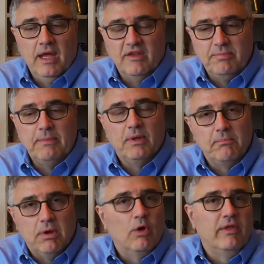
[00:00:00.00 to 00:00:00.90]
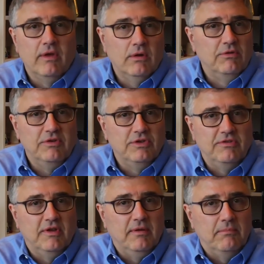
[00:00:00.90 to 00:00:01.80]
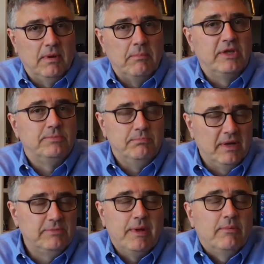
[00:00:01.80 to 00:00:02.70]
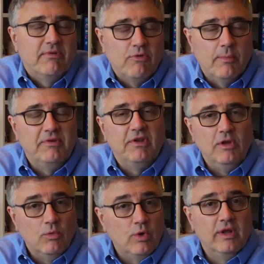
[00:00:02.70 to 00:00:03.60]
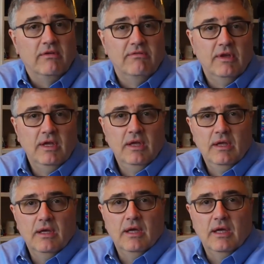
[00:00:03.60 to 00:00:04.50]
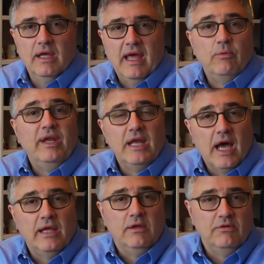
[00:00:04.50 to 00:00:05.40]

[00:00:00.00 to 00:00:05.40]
as people employ those, you should see a much better performance than you would have had we not